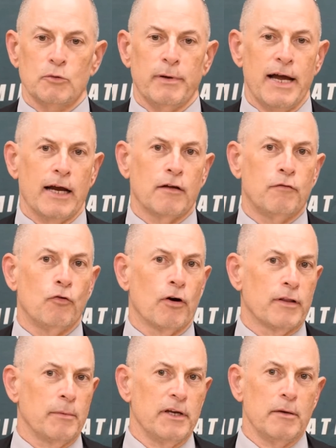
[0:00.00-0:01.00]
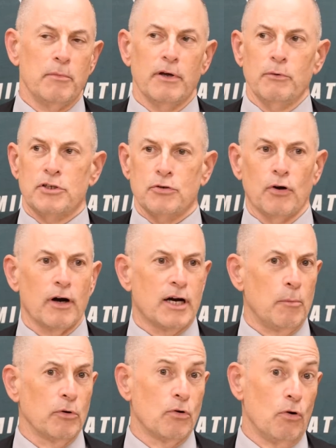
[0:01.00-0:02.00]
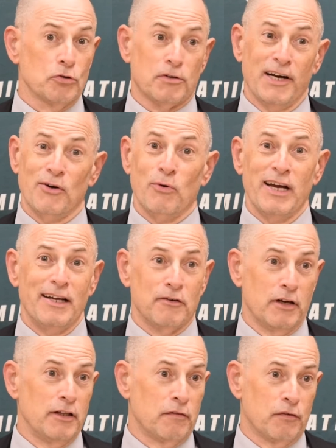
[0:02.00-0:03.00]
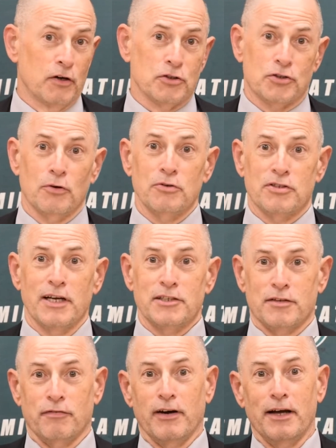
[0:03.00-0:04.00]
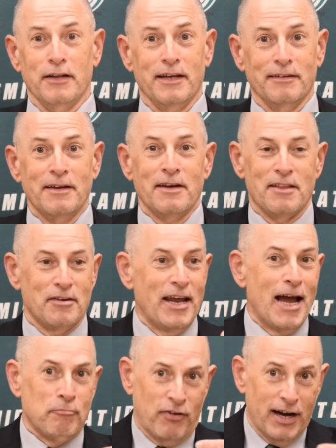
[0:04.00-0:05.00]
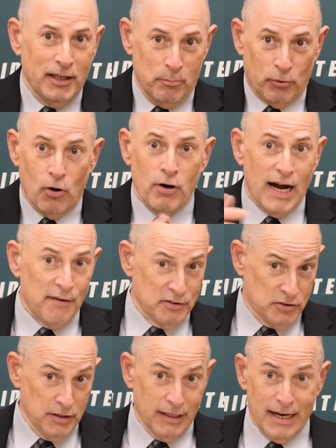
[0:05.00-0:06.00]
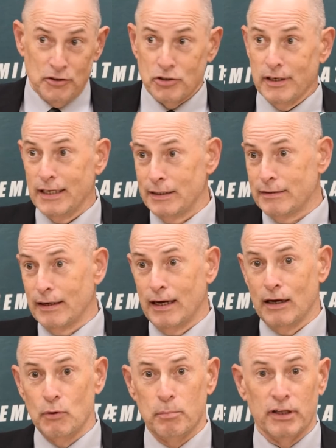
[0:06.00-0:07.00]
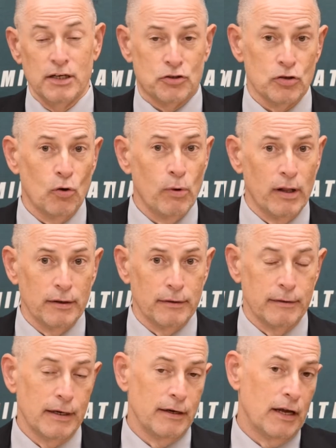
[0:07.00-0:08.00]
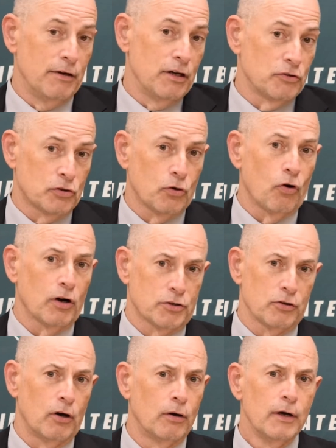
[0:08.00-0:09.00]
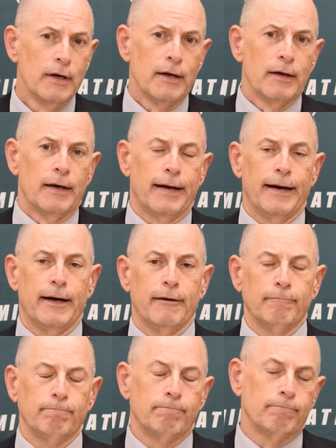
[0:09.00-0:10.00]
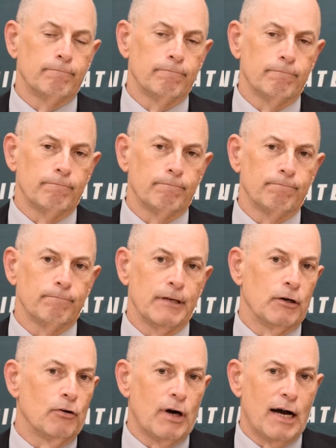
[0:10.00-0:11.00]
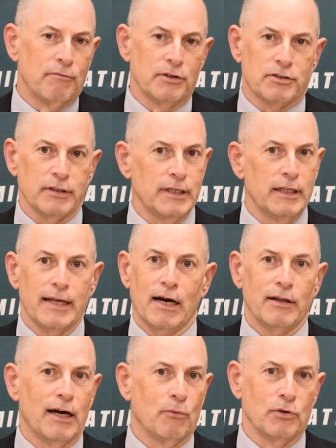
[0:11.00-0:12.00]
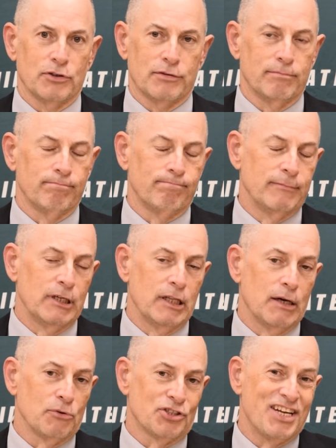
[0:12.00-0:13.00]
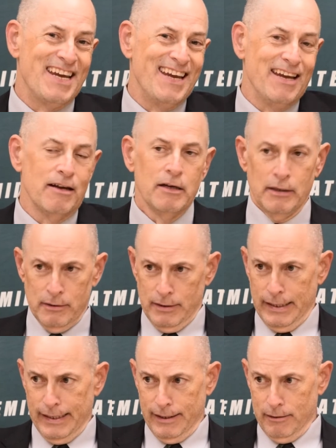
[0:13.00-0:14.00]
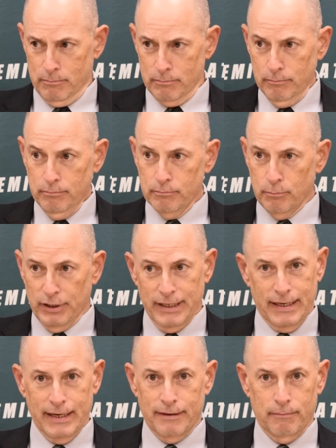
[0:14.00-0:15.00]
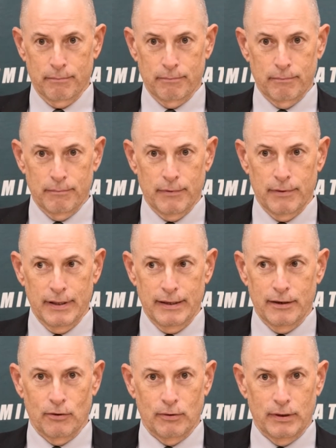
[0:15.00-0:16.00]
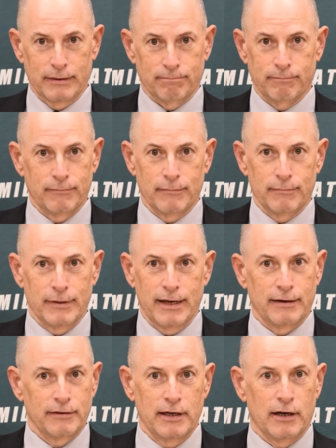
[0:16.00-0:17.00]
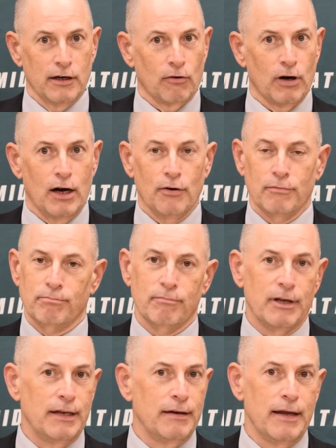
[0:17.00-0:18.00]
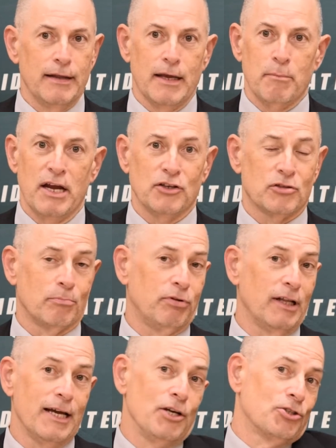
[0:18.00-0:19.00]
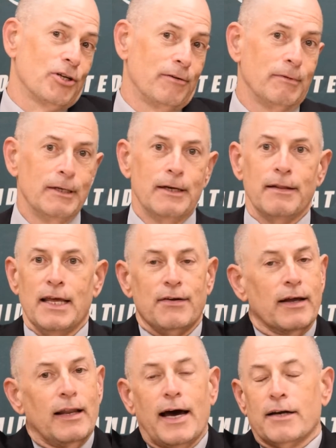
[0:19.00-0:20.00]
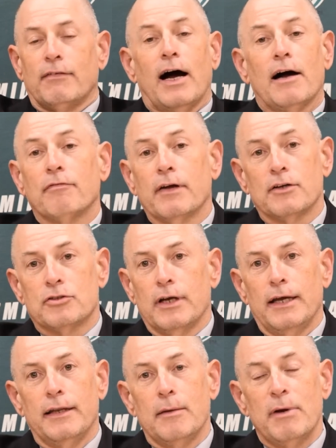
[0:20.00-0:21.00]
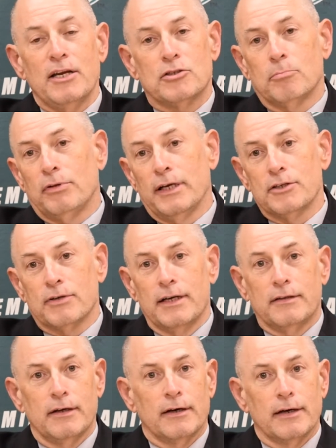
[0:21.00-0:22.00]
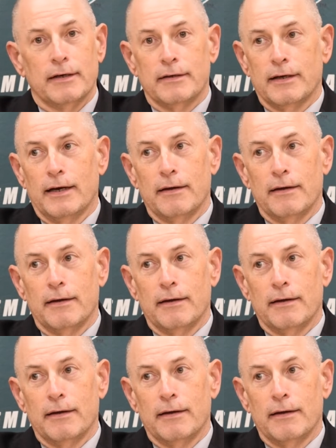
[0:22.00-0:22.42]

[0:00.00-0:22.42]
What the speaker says: back and forth. I mean, we scored a couple goals right away in the first, so it's nice to finally, the dam finally broke. Obviously, last night we played so well and ended score. So, you know, obviously that was, you know, that was key. But again, they, you know what? They hung around and they made some plays and they got a lot of offense and they made some plays right there. And